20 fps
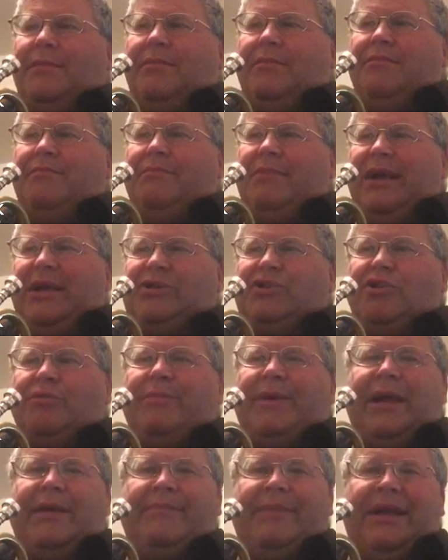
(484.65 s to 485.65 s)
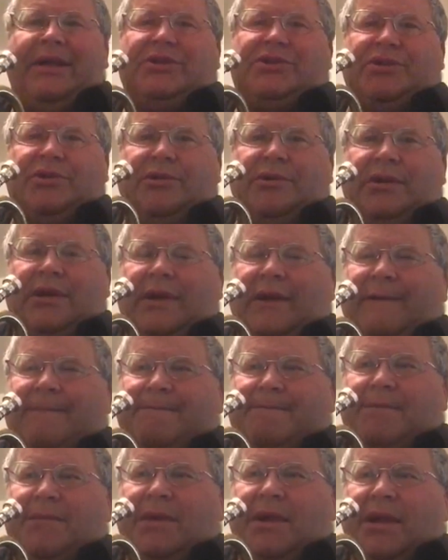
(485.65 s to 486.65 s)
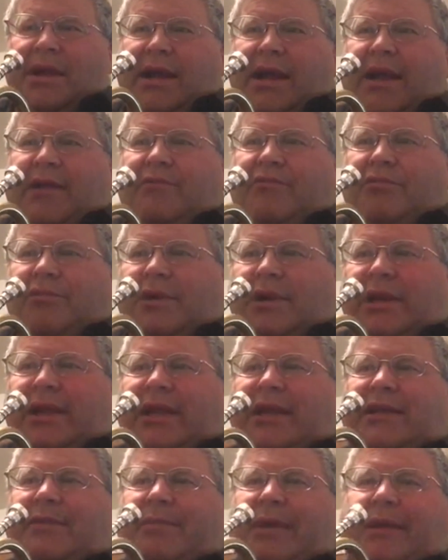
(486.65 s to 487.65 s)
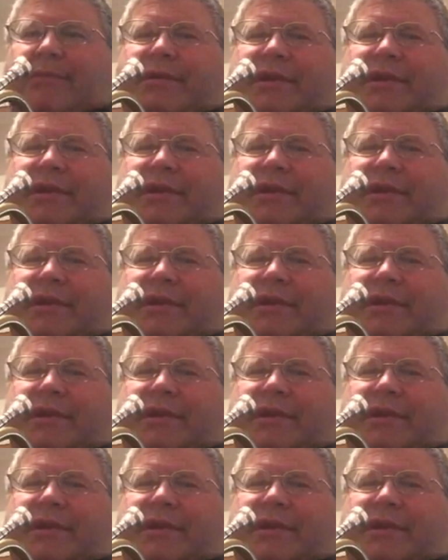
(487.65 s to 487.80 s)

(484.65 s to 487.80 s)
measure by measure. And really, maybe